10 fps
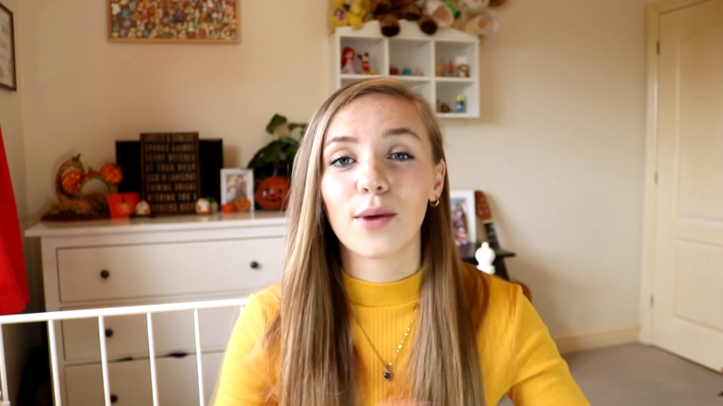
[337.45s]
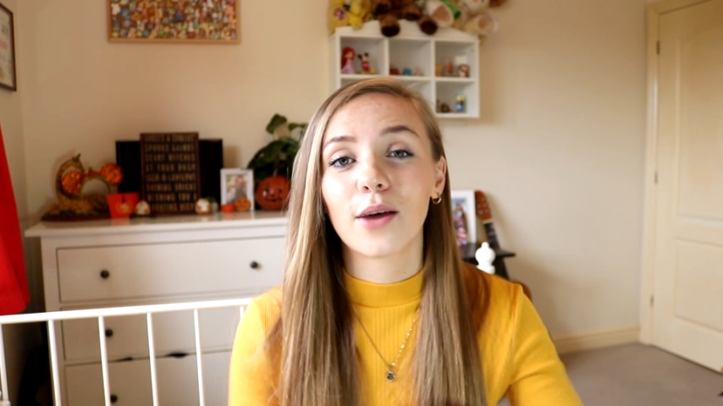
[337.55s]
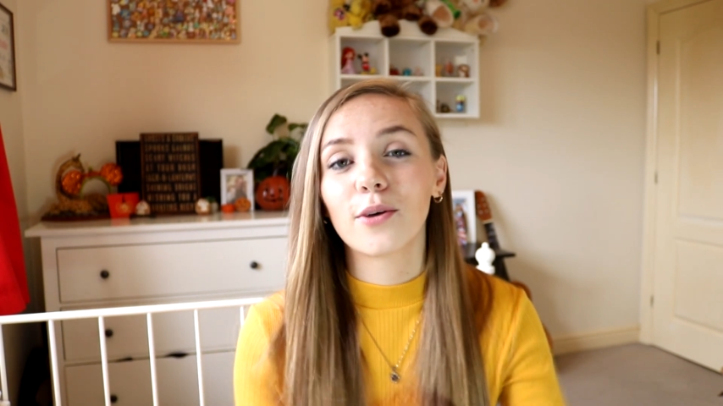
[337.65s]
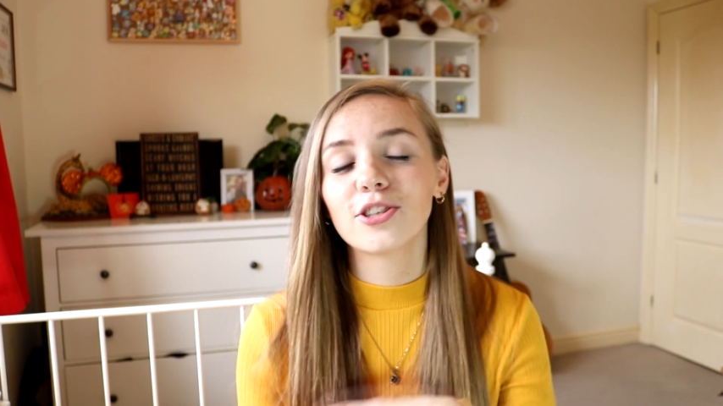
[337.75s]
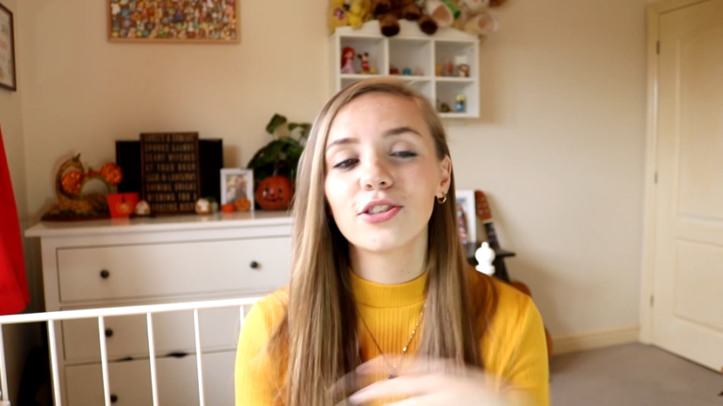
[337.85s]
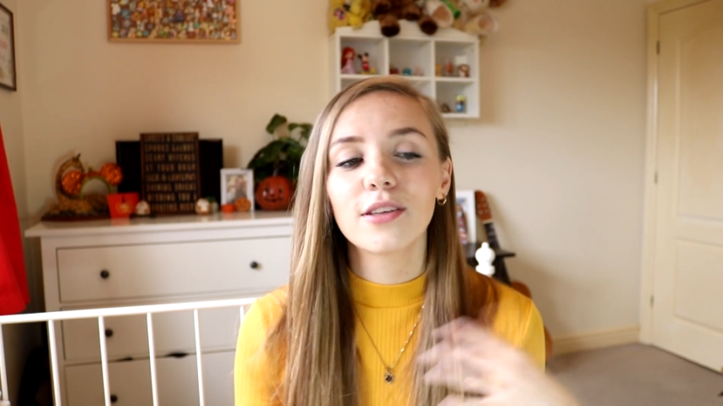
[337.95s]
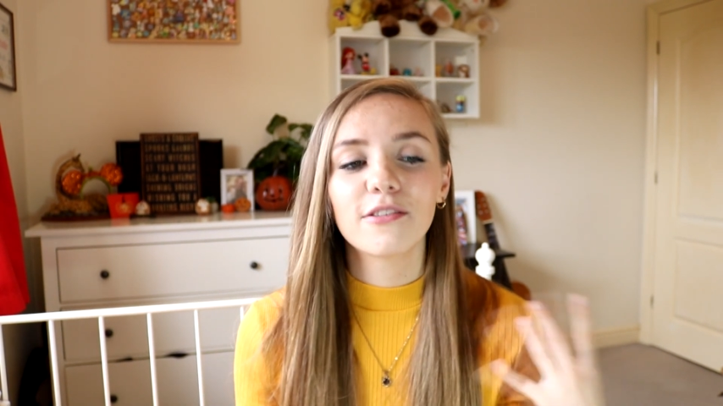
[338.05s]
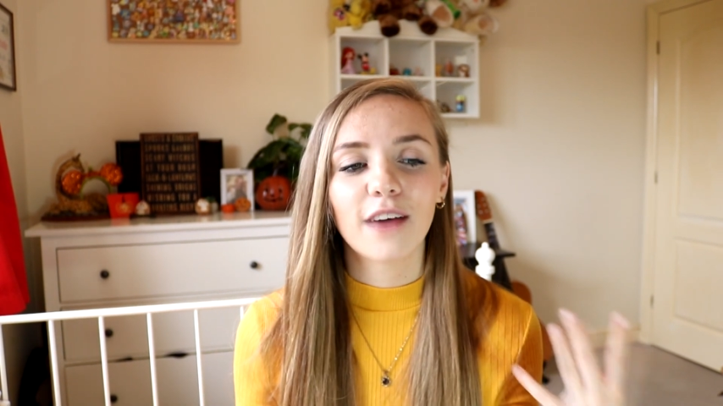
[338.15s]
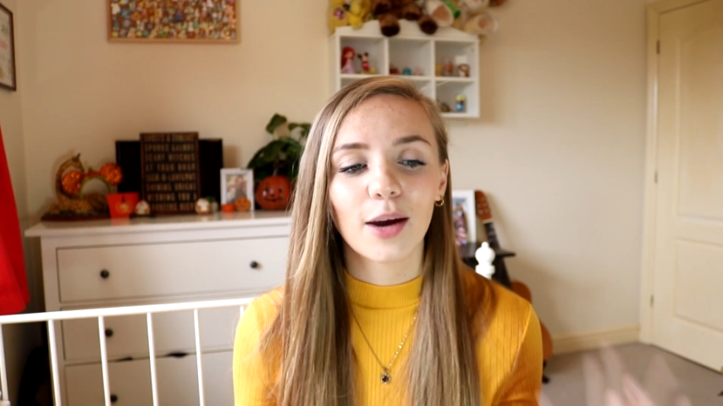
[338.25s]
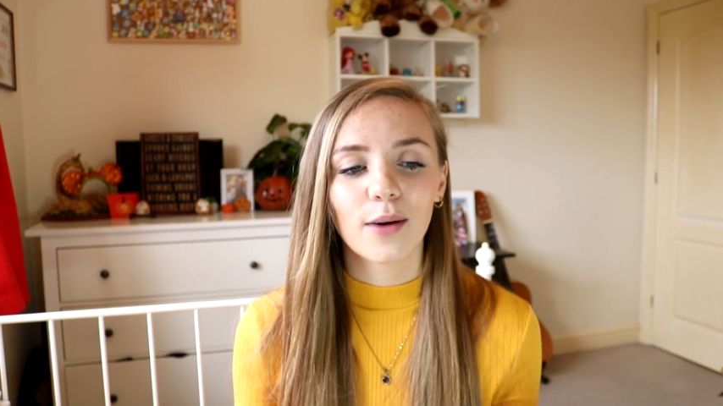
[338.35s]
When I watched the
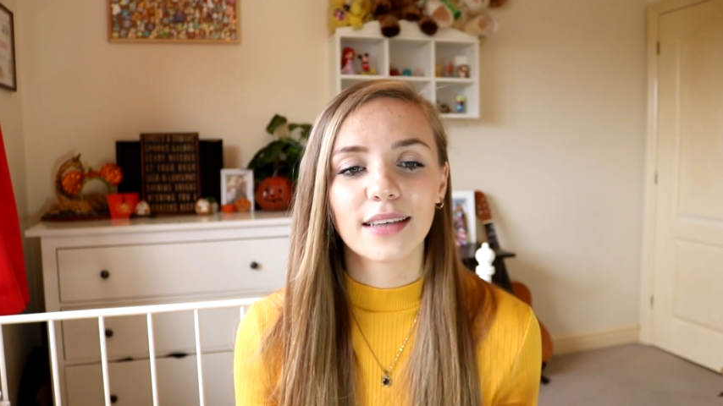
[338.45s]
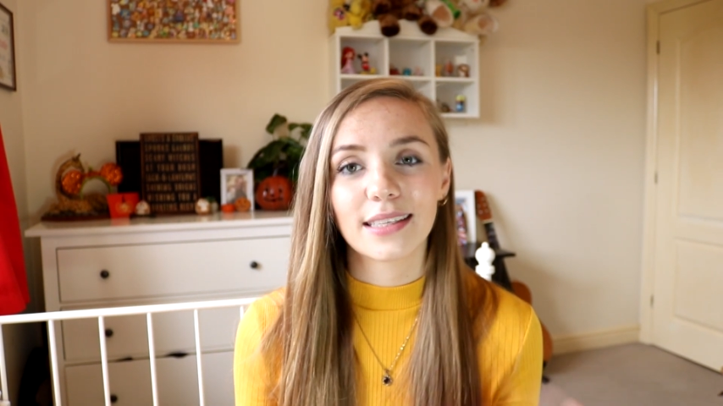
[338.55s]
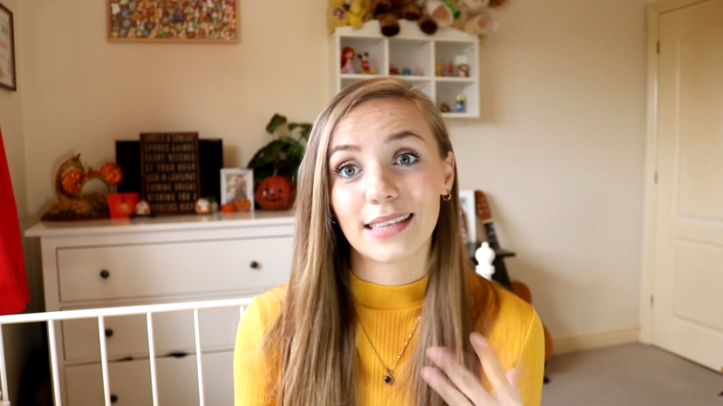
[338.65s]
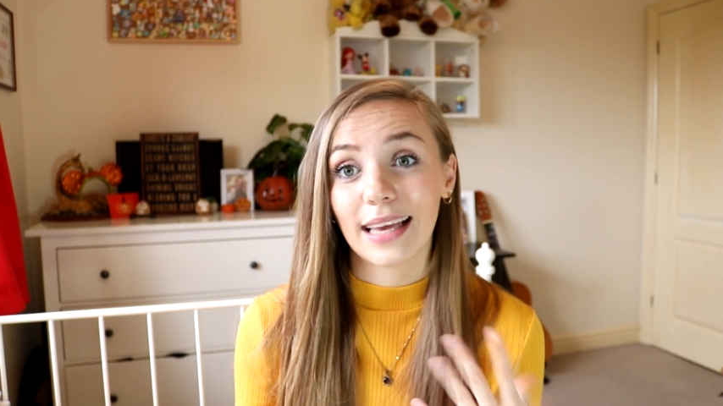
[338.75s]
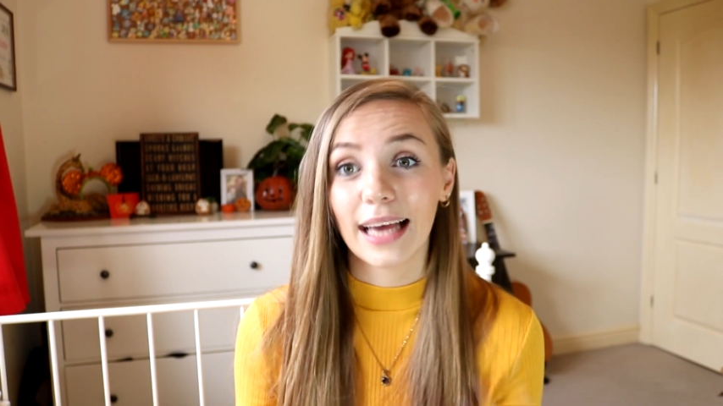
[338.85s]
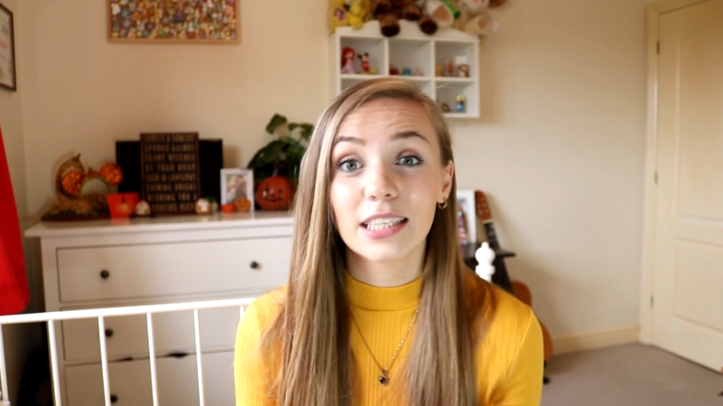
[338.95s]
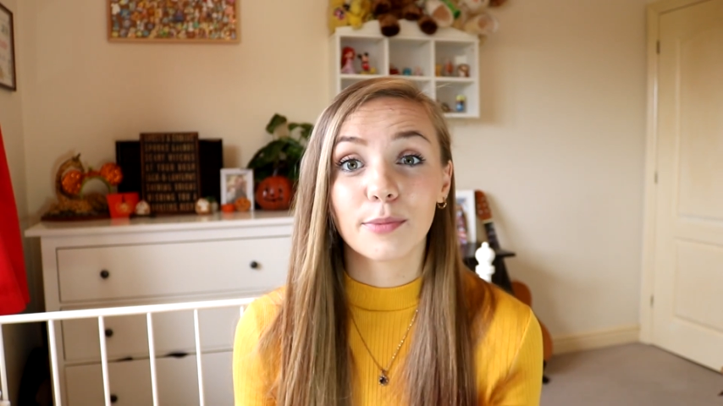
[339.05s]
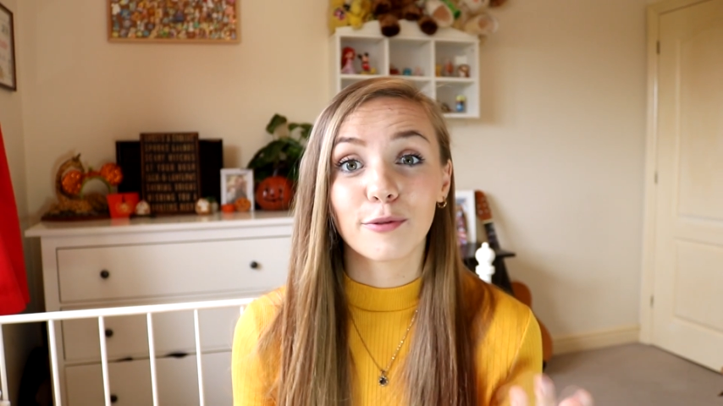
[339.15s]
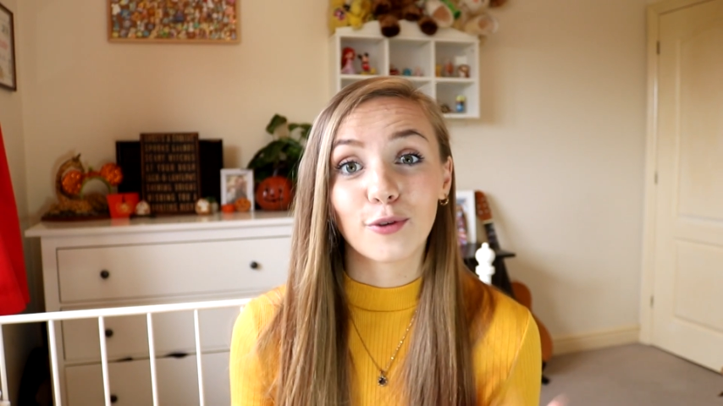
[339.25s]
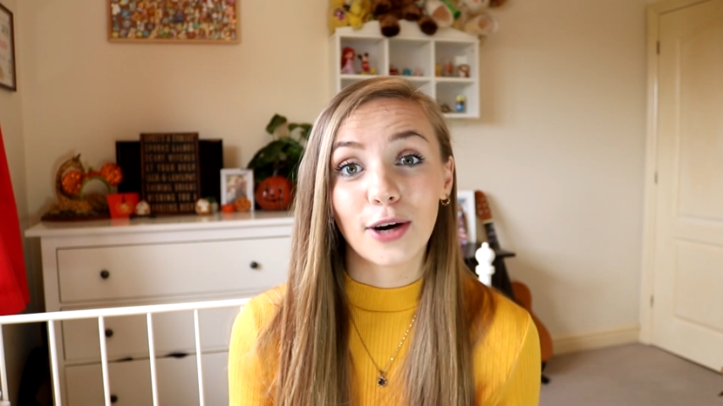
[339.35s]
fireworks as a guest
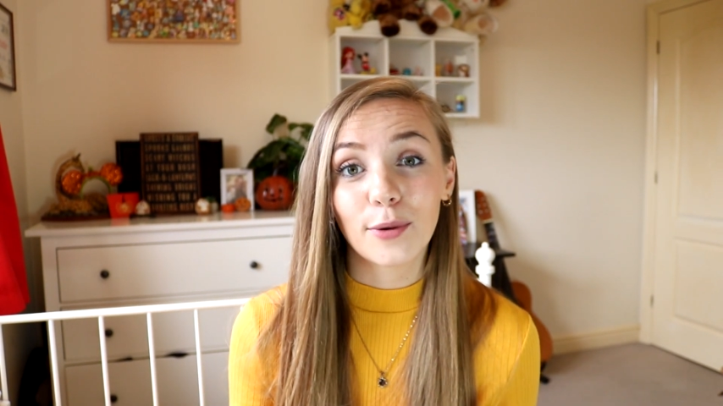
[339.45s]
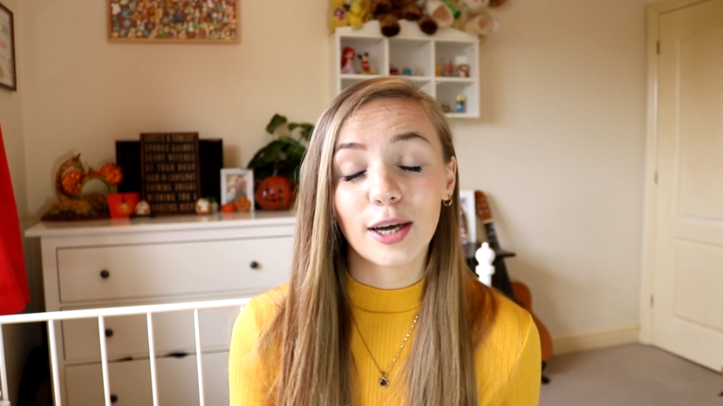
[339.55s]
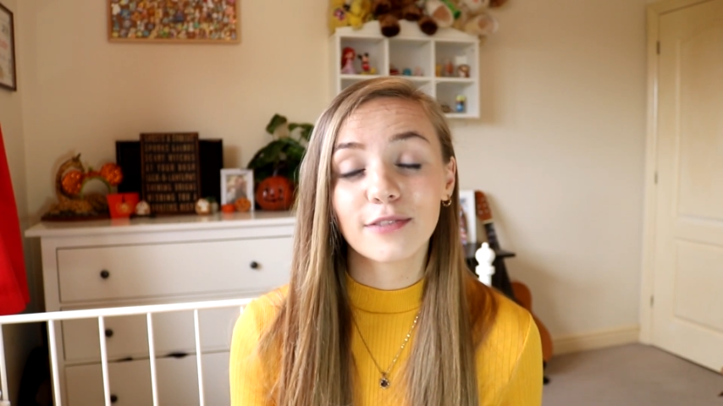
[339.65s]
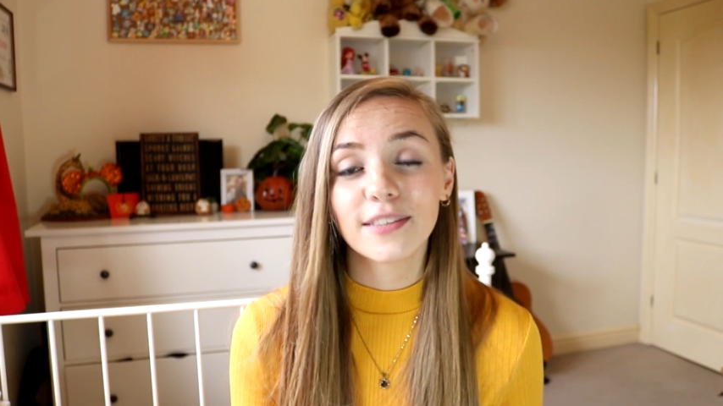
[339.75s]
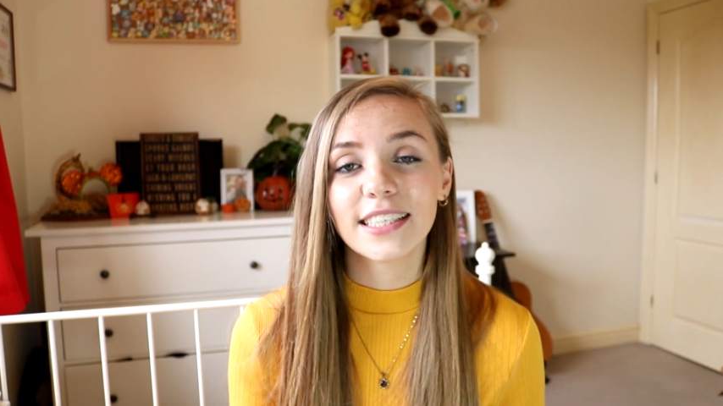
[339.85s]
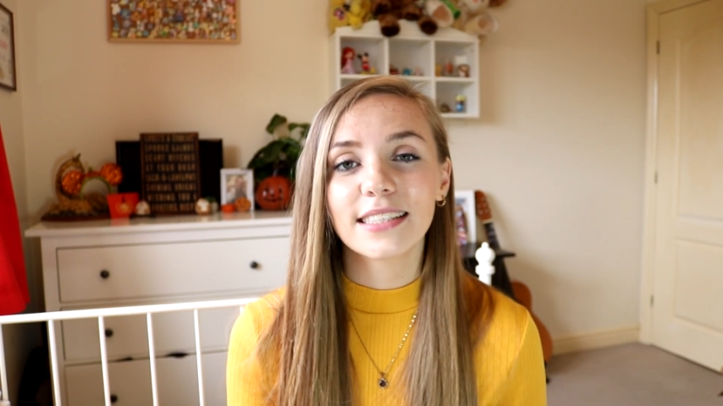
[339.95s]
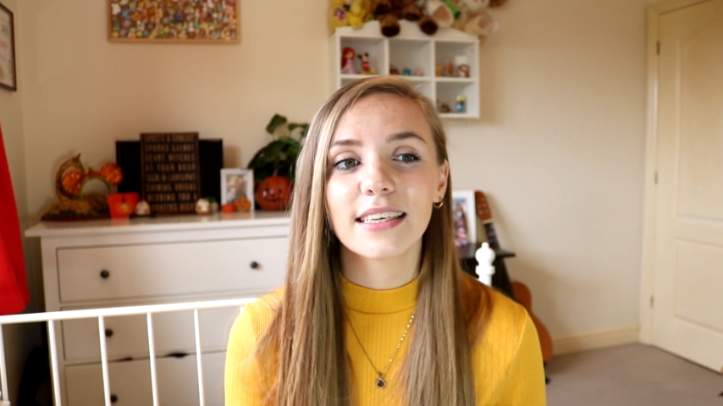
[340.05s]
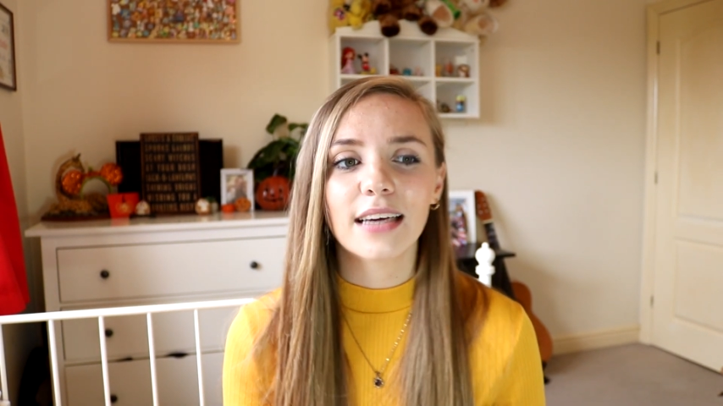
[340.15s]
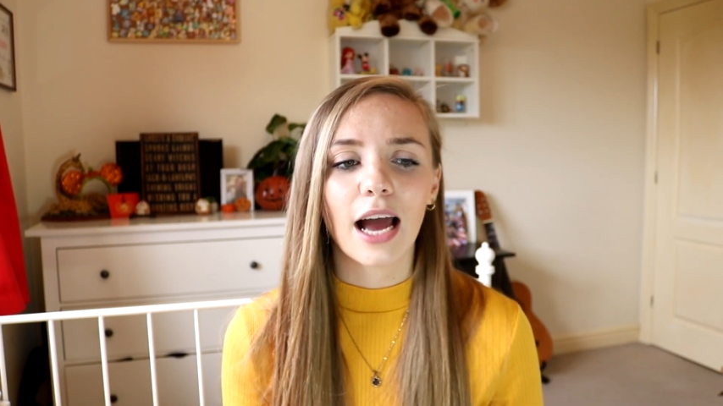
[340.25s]
before I worked for Disney,